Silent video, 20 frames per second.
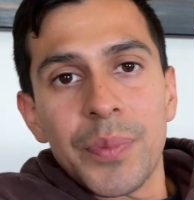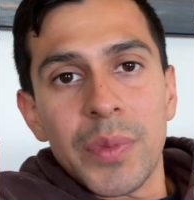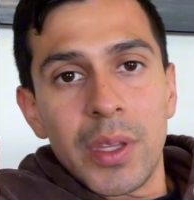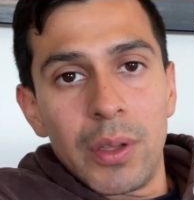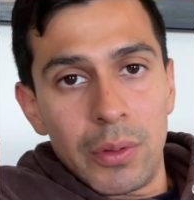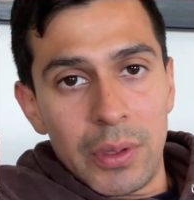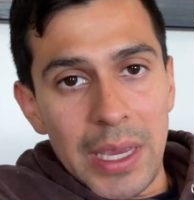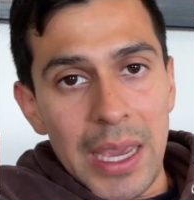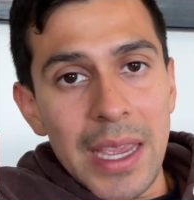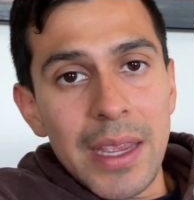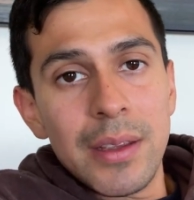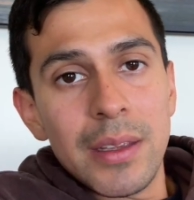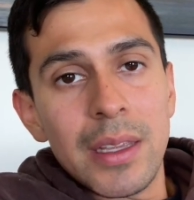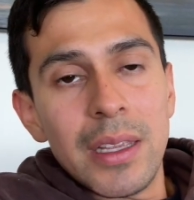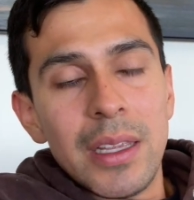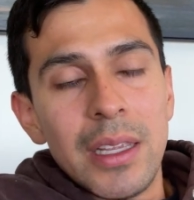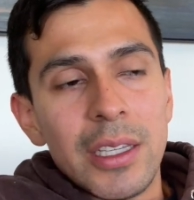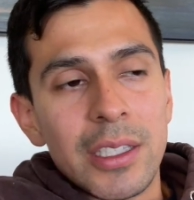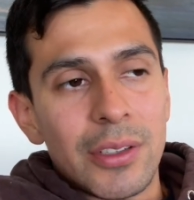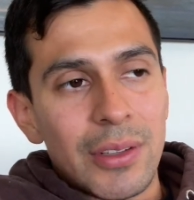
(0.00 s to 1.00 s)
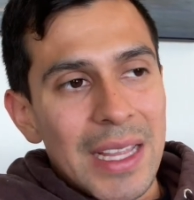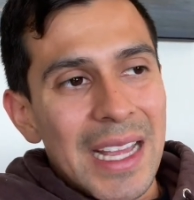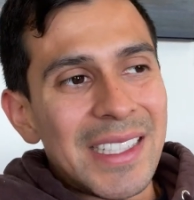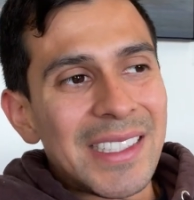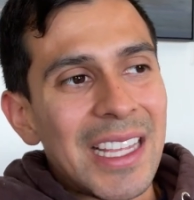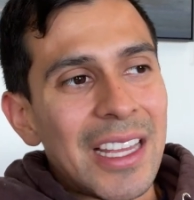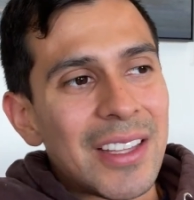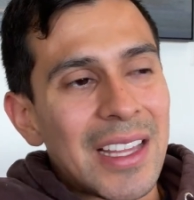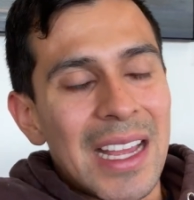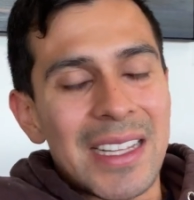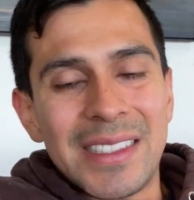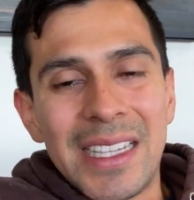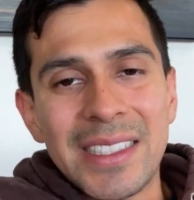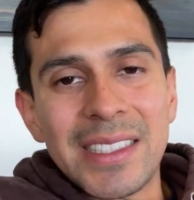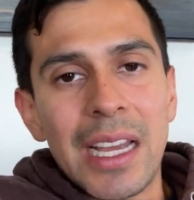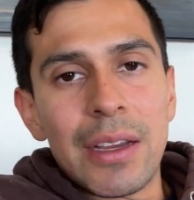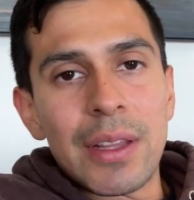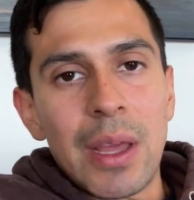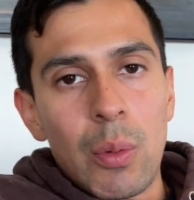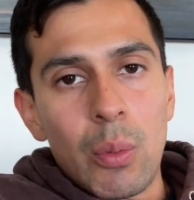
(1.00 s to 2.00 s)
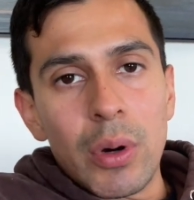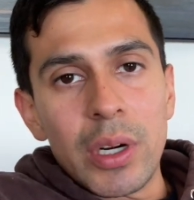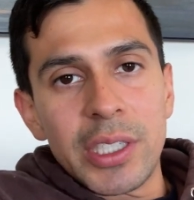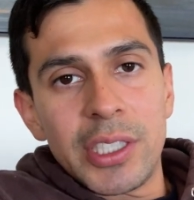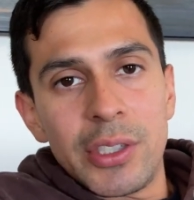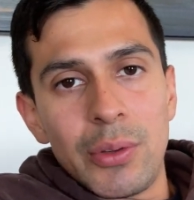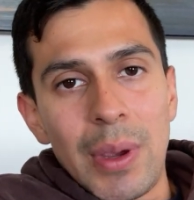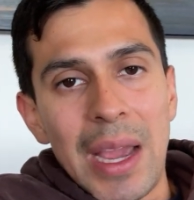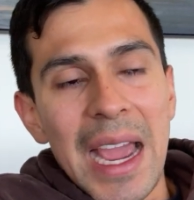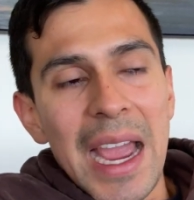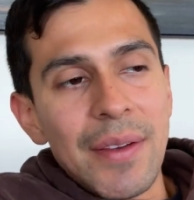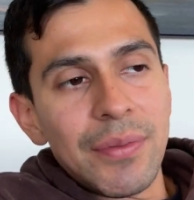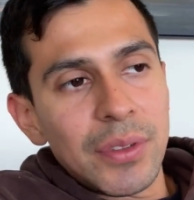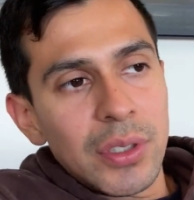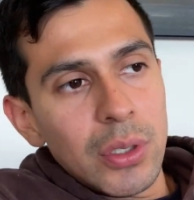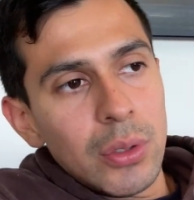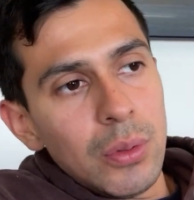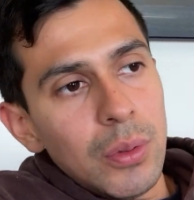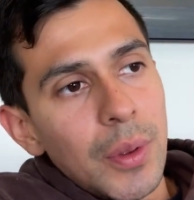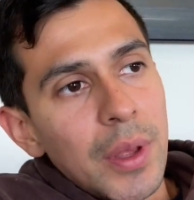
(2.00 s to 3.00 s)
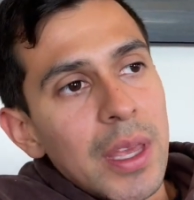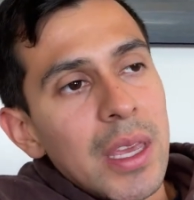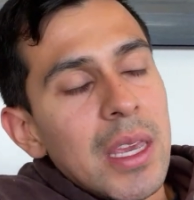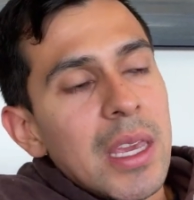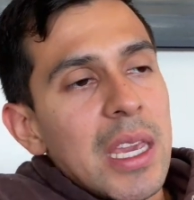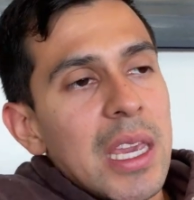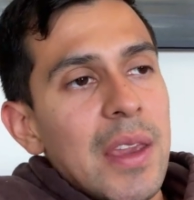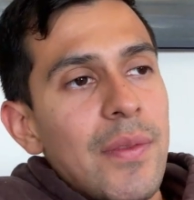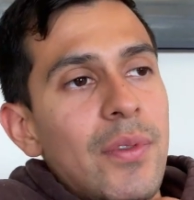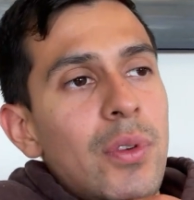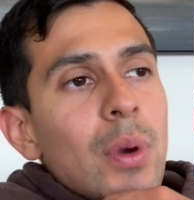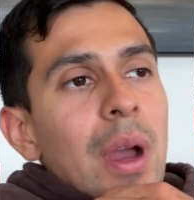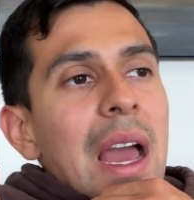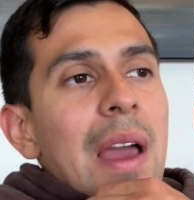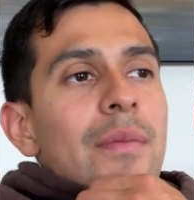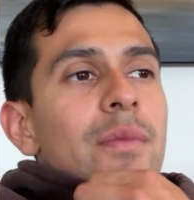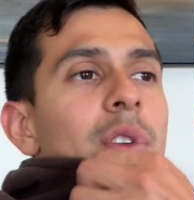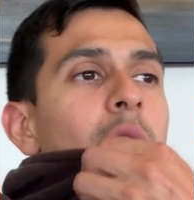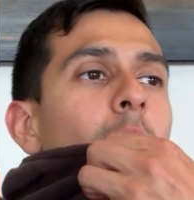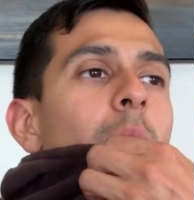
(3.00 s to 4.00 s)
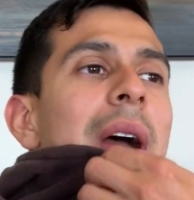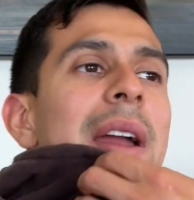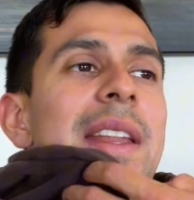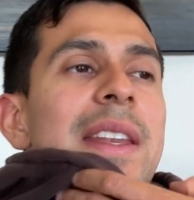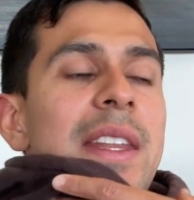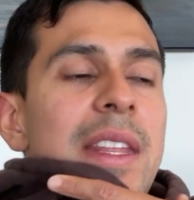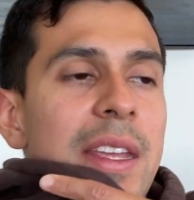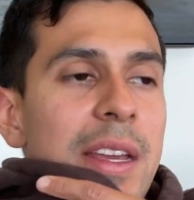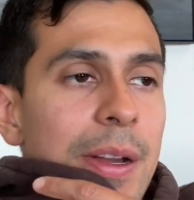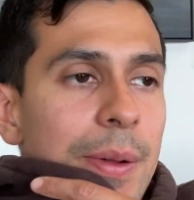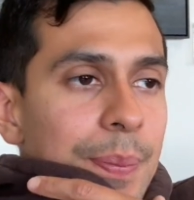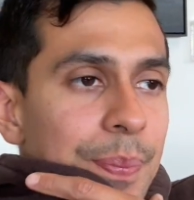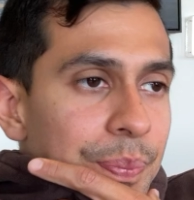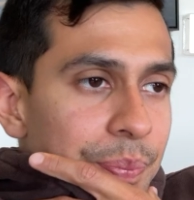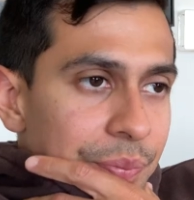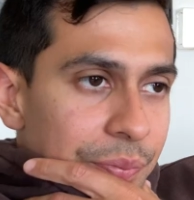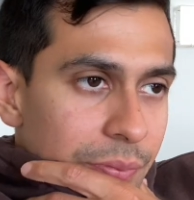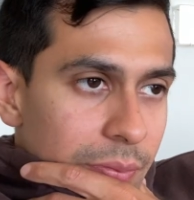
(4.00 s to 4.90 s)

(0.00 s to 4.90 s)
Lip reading: Okay? So that's how that works. You have to, if you have no idea